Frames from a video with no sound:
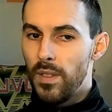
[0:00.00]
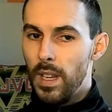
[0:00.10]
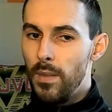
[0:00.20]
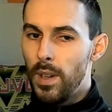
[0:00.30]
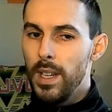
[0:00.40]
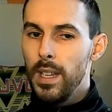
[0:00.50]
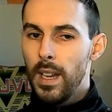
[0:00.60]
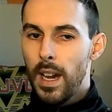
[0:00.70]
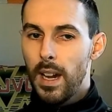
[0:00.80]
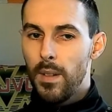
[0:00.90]
If I
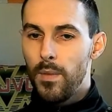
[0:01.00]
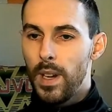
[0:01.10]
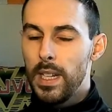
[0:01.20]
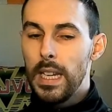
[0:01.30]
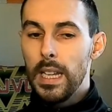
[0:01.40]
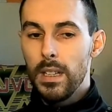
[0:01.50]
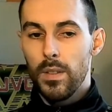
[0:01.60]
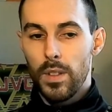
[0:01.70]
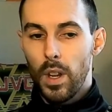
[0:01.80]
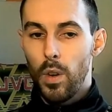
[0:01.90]
have any hint of
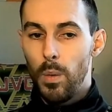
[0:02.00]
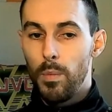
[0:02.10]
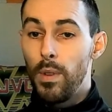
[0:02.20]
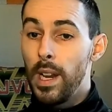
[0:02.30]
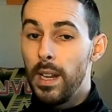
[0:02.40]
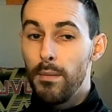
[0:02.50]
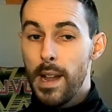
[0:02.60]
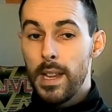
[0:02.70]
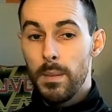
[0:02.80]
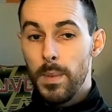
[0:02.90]
the club really
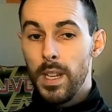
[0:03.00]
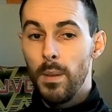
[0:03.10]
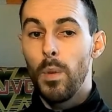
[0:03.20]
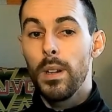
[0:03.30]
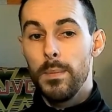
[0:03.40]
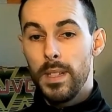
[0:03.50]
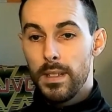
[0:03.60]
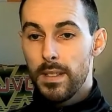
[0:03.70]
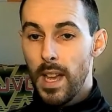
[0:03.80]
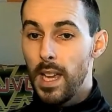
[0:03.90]
rating me and wanting me to
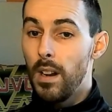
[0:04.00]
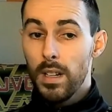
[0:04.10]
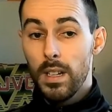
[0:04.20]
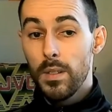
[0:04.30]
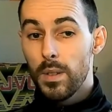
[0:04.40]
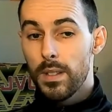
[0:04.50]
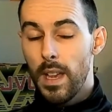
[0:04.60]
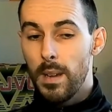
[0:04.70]
stay, I'm going to do the same.